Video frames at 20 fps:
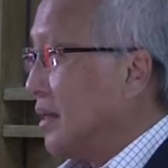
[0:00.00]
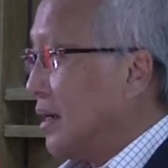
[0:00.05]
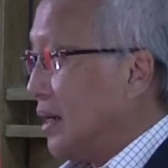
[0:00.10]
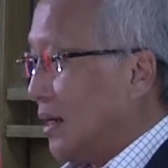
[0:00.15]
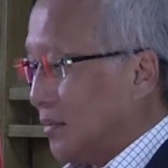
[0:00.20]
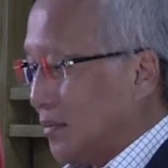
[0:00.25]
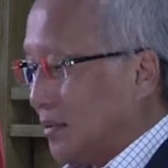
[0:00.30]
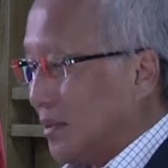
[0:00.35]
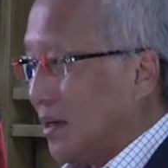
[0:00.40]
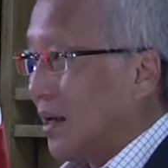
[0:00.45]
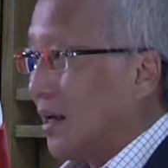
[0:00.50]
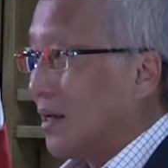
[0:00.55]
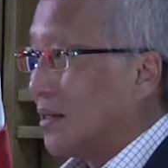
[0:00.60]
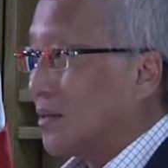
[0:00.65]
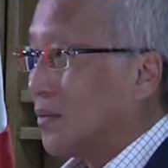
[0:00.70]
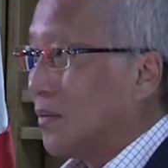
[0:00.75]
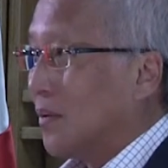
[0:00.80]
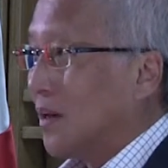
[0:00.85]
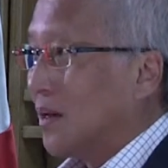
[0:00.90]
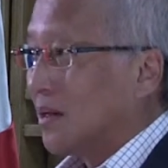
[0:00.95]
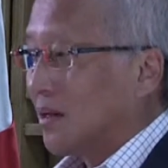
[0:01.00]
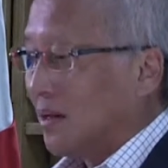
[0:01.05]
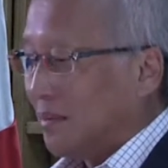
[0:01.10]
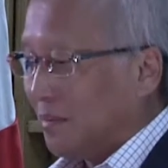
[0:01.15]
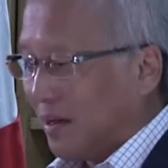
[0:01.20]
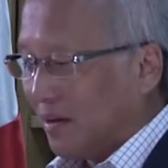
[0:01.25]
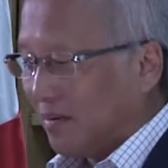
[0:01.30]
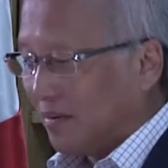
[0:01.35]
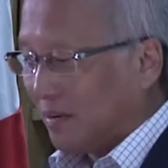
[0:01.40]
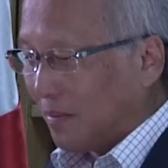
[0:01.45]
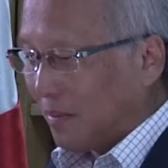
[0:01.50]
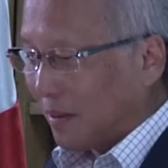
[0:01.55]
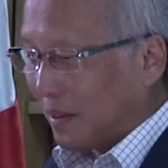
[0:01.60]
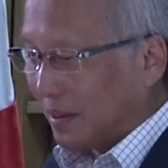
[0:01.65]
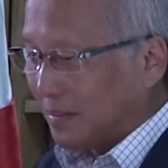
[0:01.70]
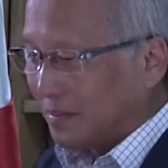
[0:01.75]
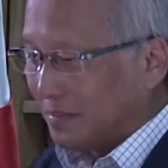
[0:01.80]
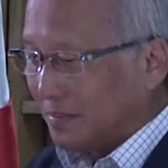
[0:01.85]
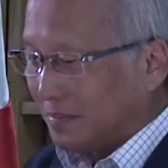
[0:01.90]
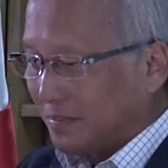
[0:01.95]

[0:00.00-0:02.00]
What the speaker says: I would like to welcome everyone,